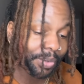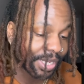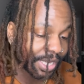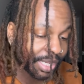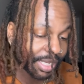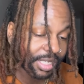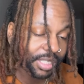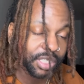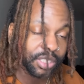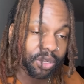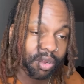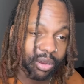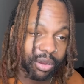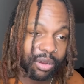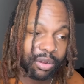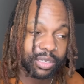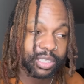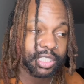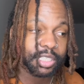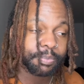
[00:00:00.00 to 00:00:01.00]

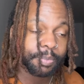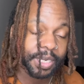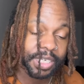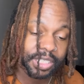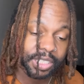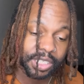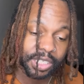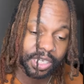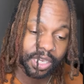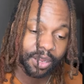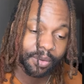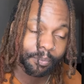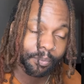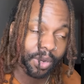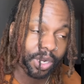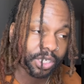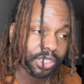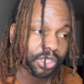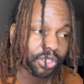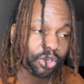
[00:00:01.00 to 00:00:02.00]
songs, especially
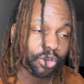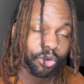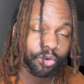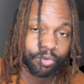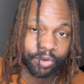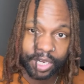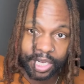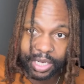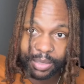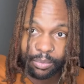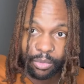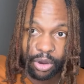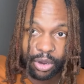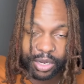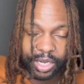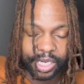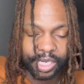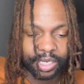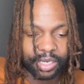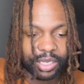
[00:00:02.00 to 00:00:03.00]
amongst the Korean
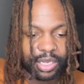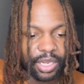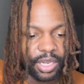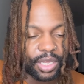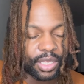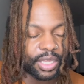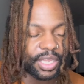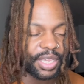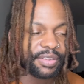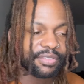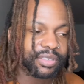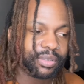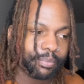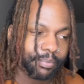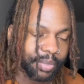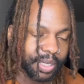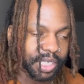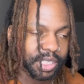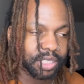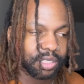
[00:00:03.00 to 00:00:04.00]
market. They have some
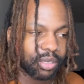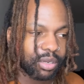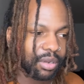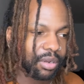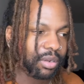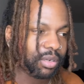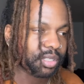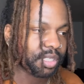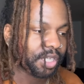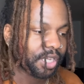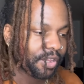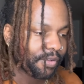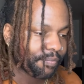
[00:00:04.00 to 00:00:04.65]
big songs.